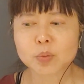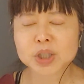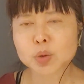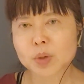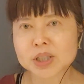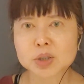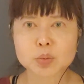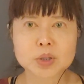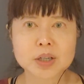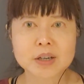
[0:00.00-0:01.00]
which ones
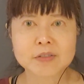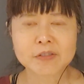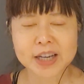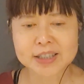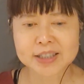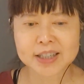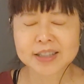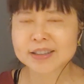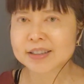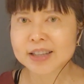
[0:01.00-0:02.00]
were
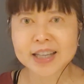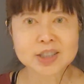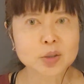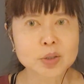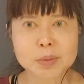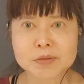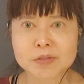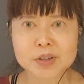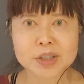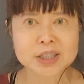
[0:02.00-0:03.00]
affecting, that's going to be
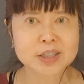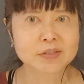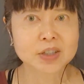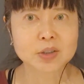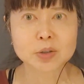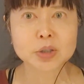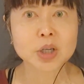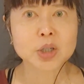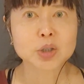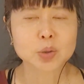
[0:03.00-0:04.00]
very difficult
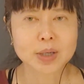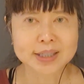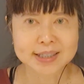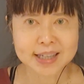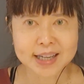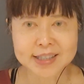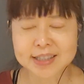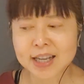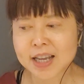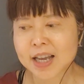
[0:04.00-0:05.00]
to
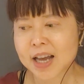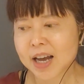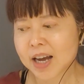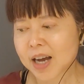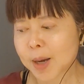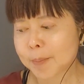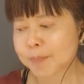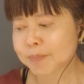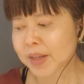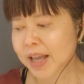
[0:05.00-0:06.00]
assess
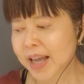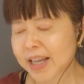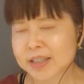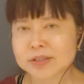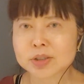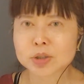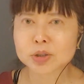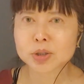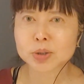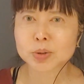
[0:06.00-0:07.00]
and
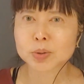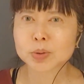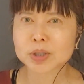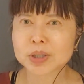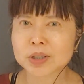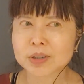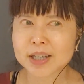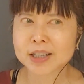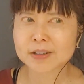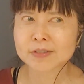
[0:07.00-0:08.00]
to,
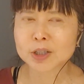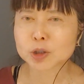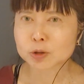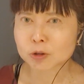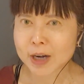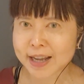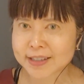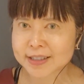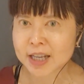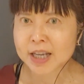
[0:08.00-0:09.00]
kind of address.